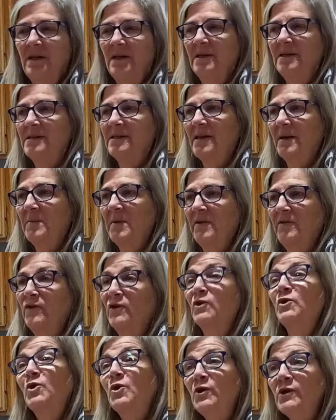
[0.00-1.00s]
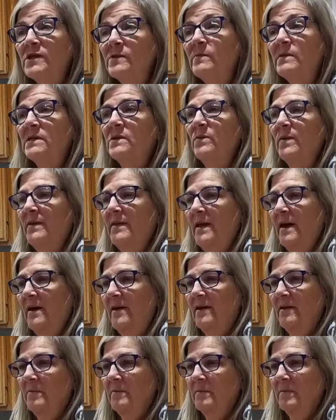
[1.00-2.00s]
it's like my first Christmas without
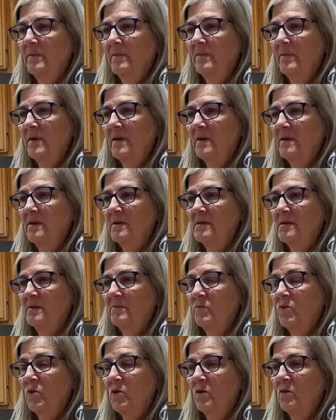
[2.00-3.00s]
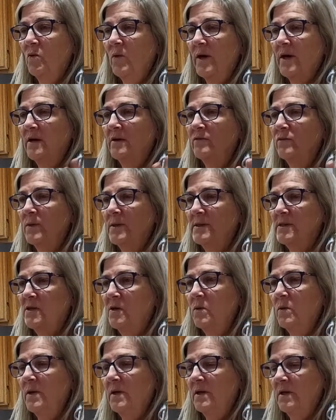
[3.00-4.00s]
him because I'm more aware of what's
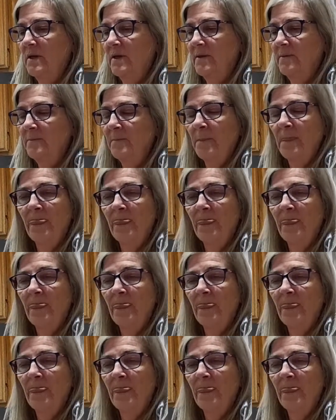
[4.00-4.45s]
going on.